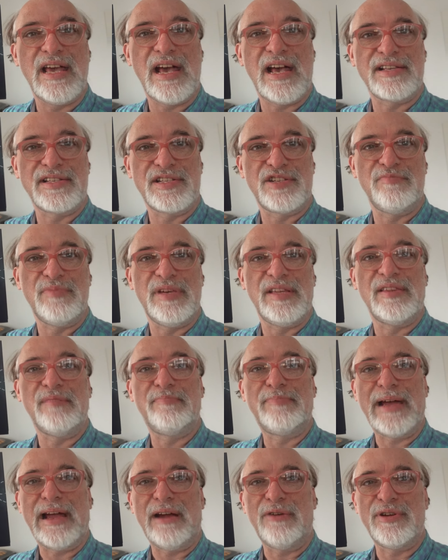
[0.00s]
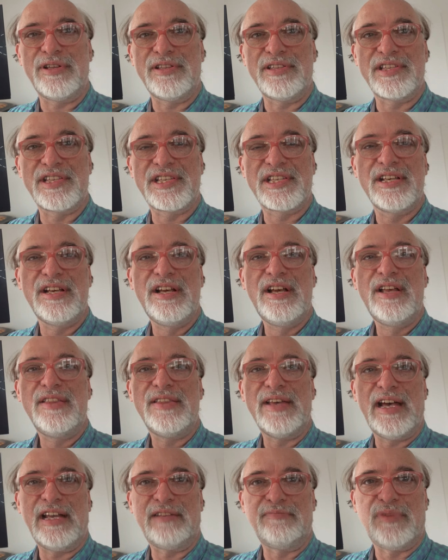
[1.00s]
has to meet the parents,
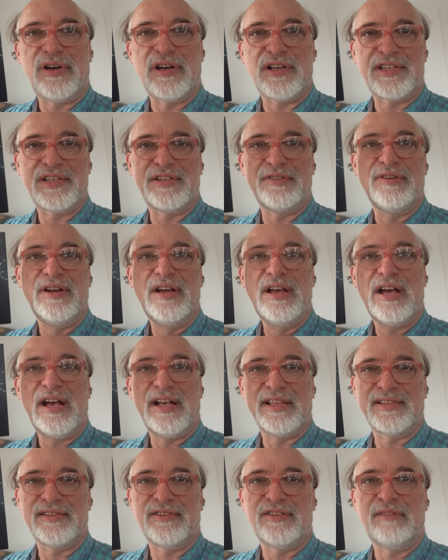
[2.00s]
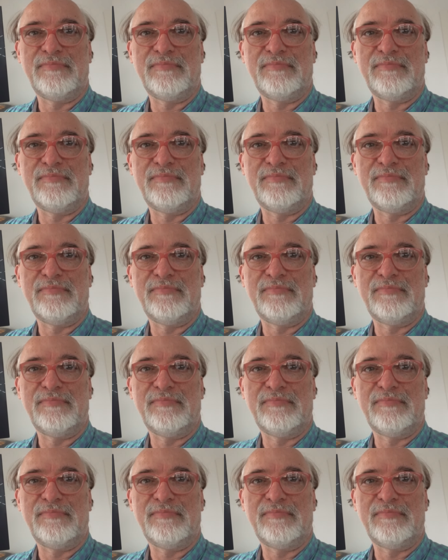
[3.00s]
the headmaster, and so on.